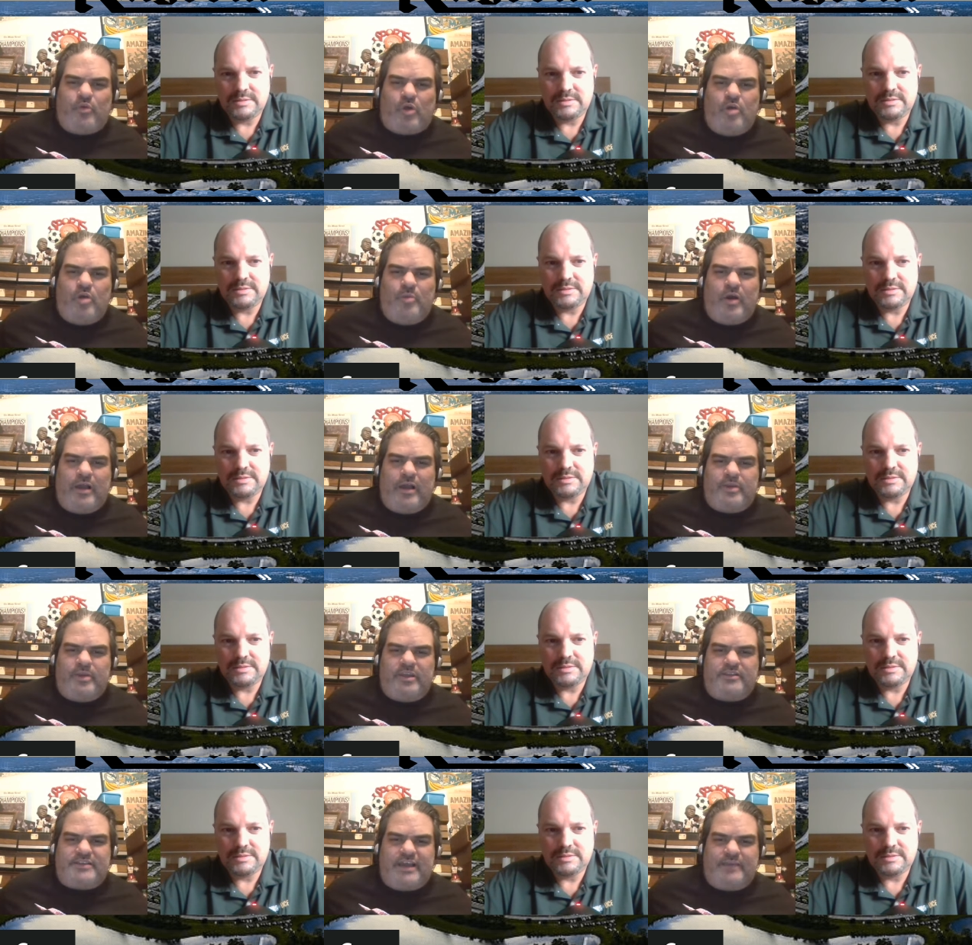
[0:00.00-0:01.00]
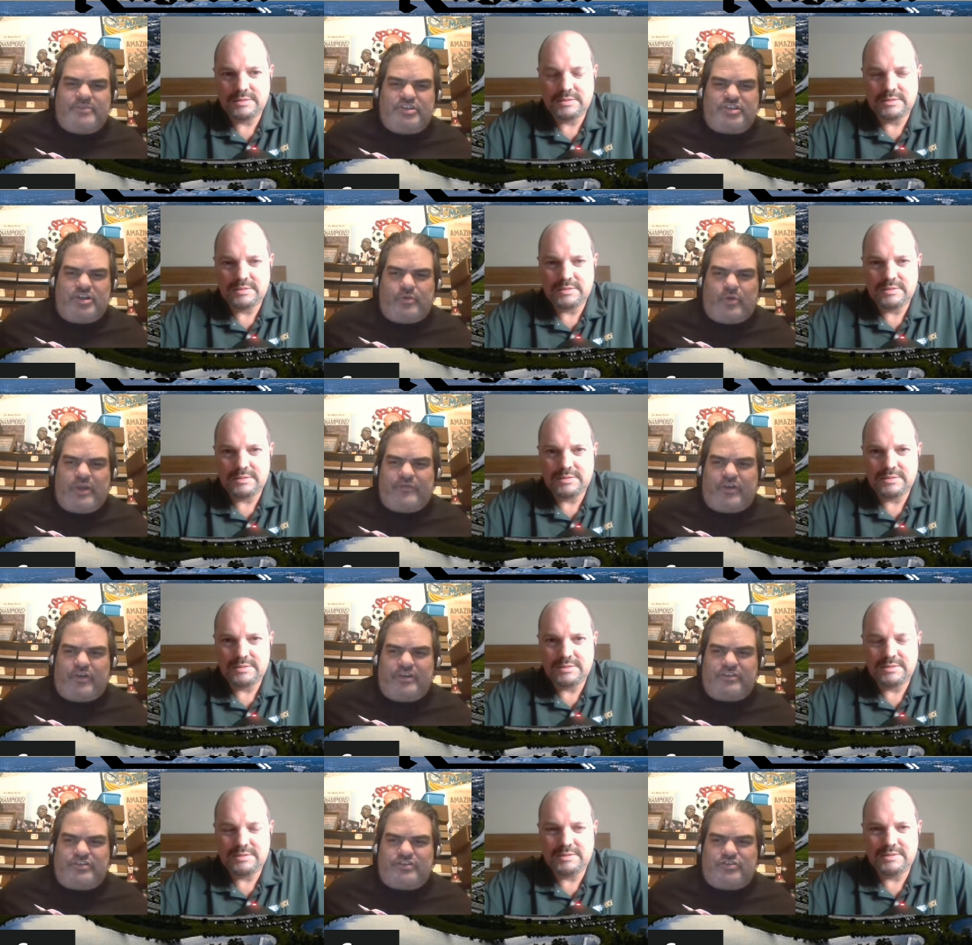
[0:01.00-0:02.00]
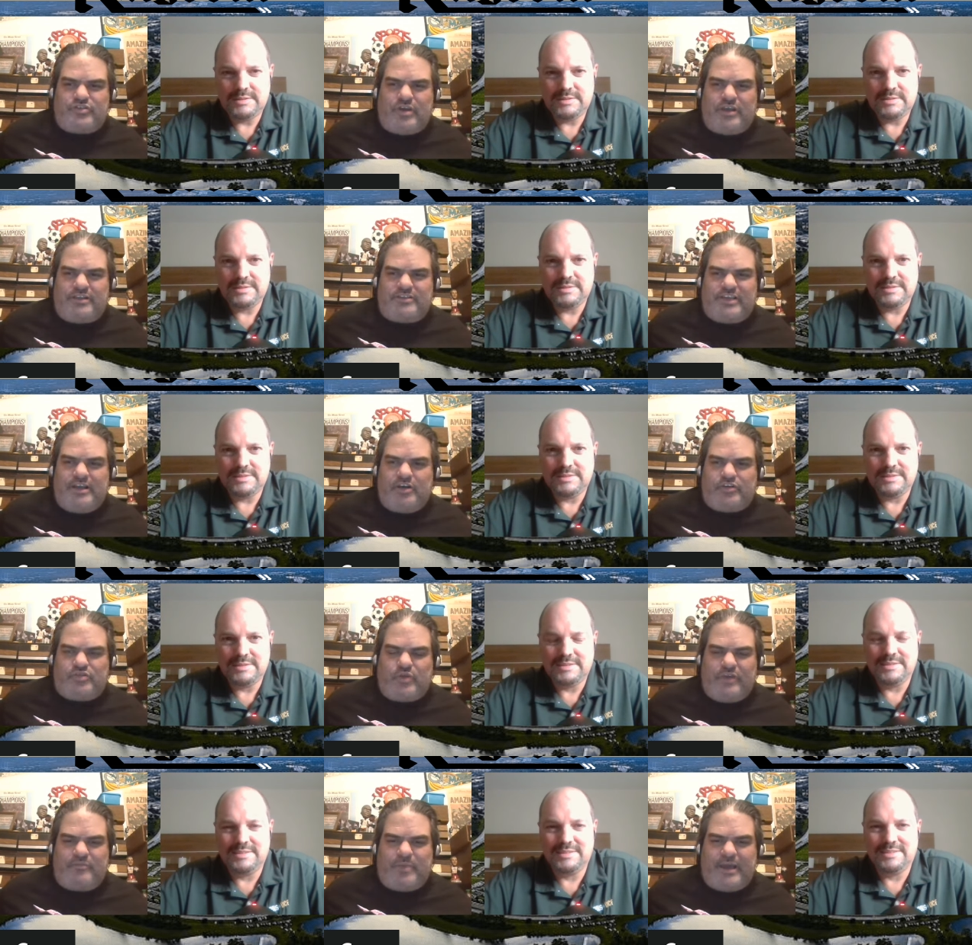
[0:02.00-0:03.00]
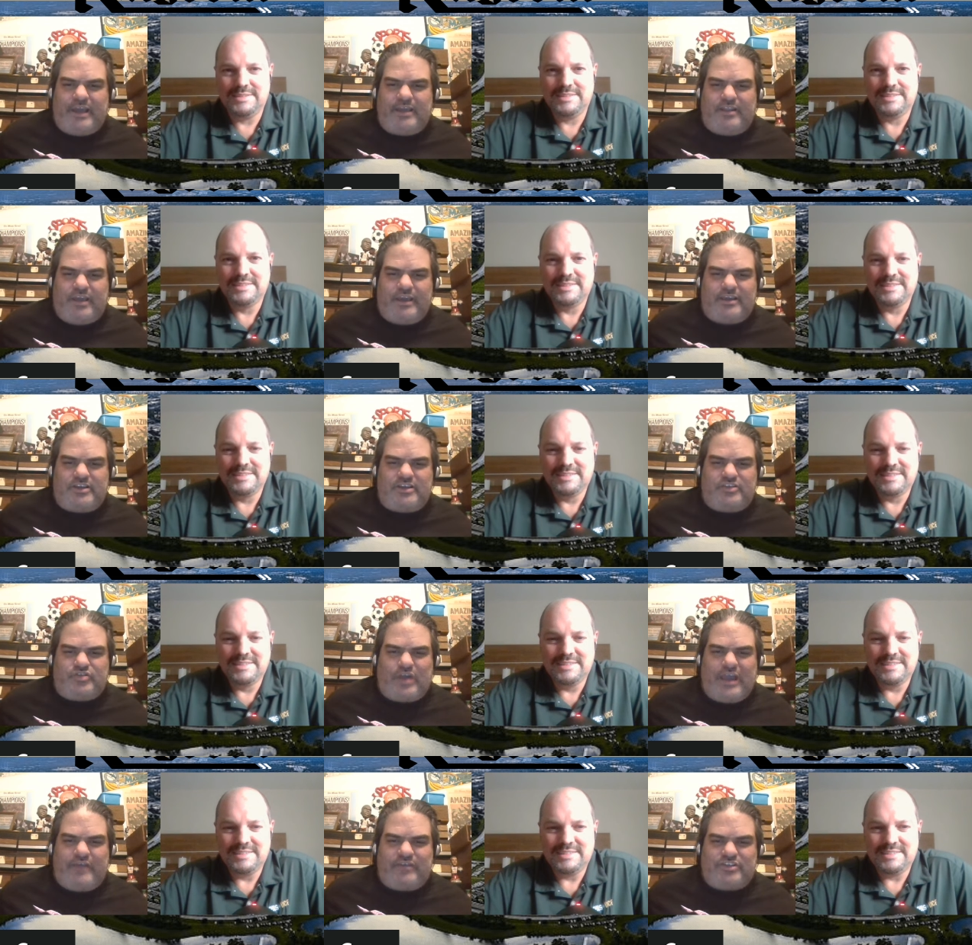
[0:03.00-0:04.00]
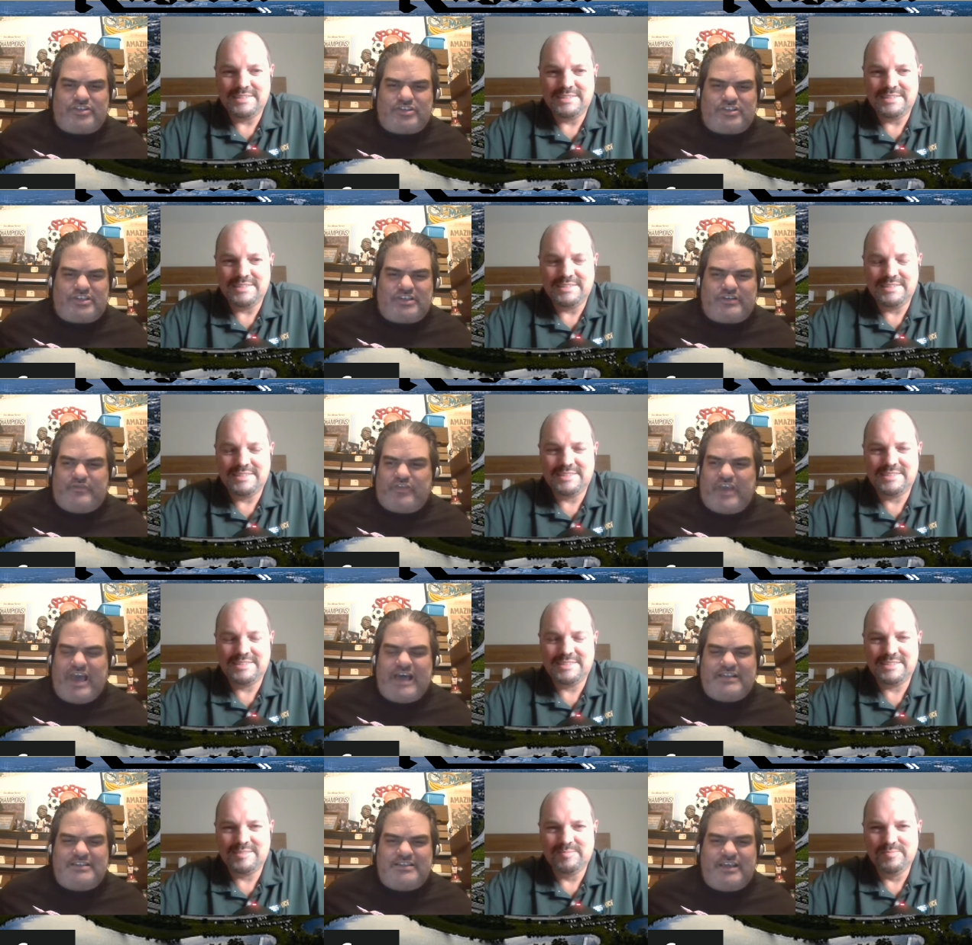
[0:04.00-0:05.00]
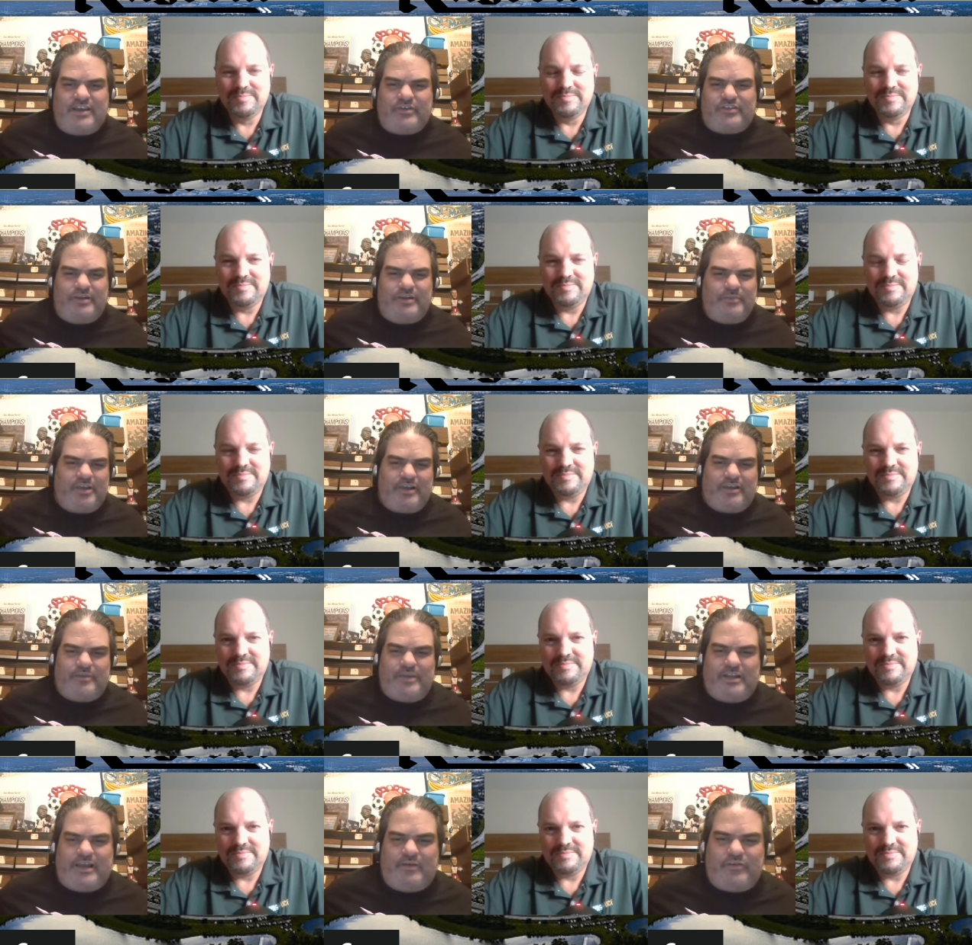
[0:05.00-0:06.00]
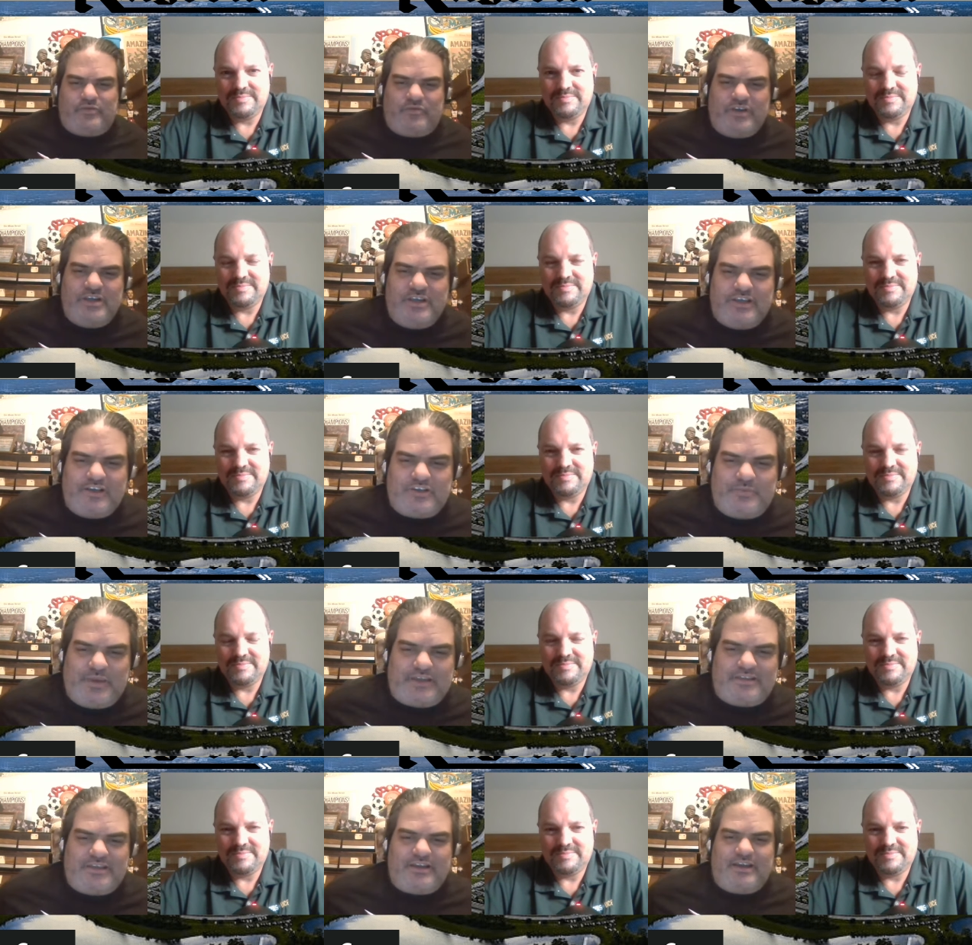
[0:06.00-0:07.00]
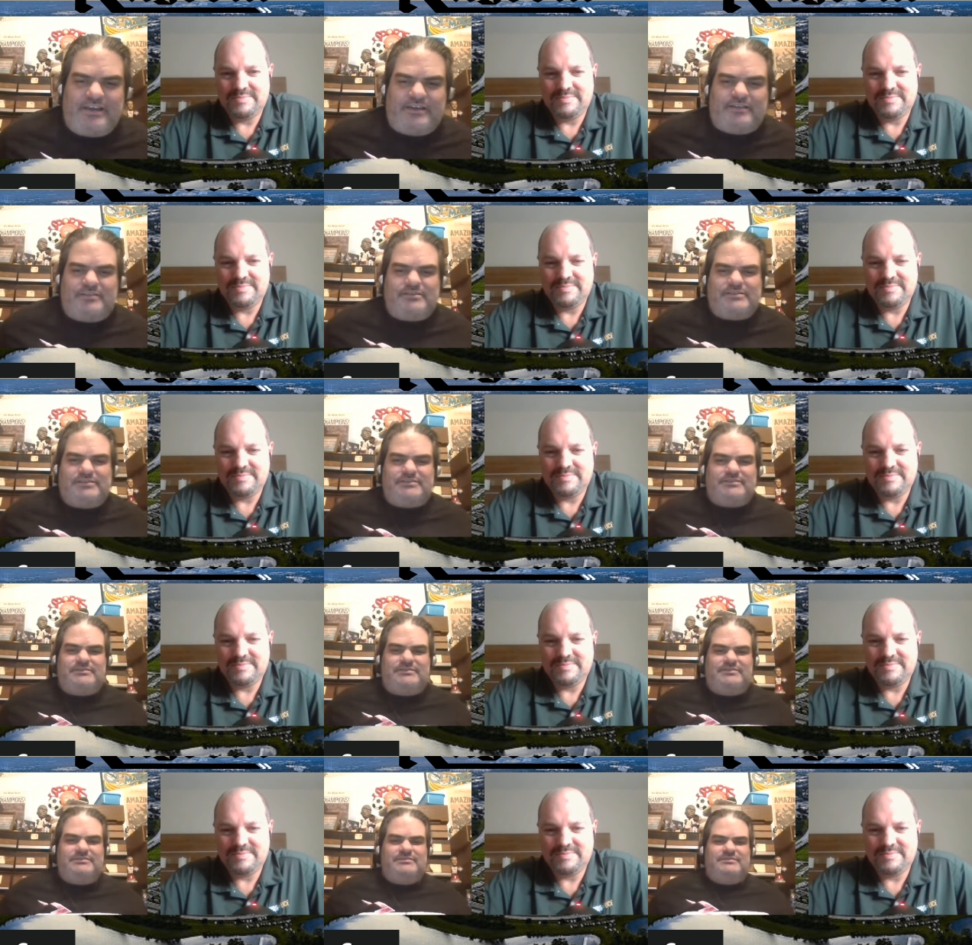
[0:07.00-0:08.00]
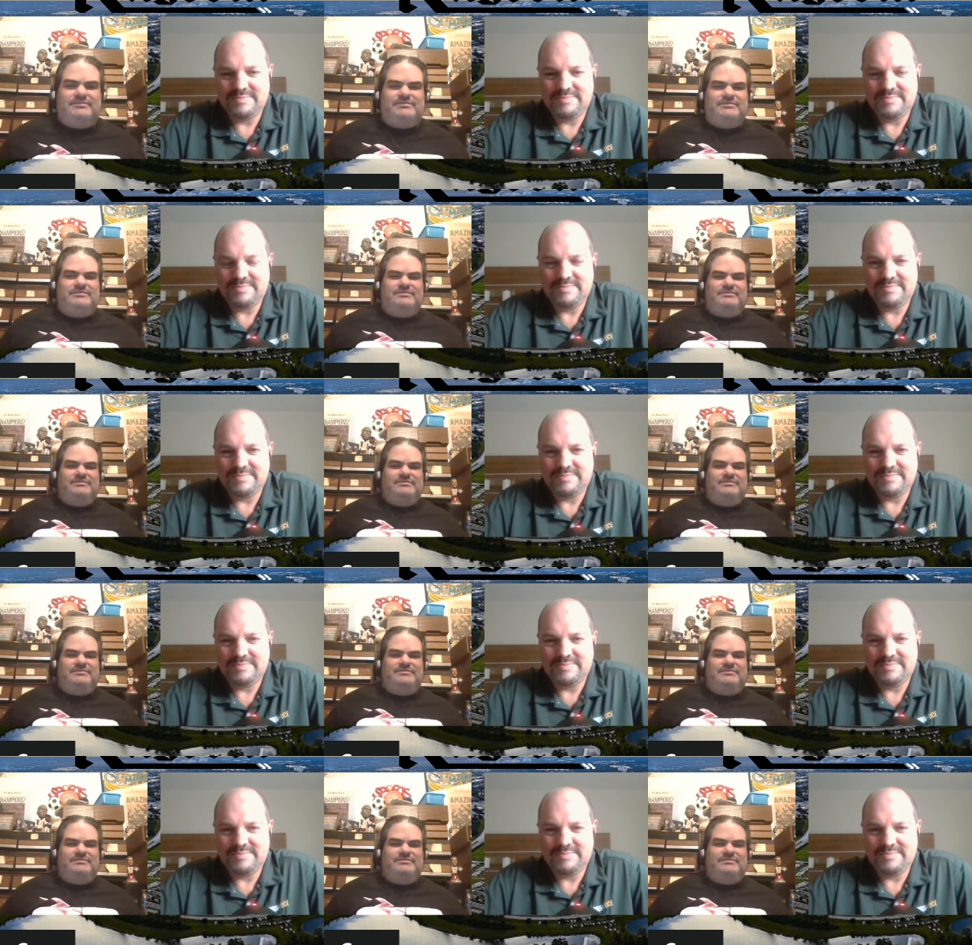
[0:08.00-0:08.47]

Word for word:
Speaker 1: Romo. How many times he's going to reference Taylor Swift by like Travis's fiance or something? Like, I mean, I was expecting that. The sports books have integrity,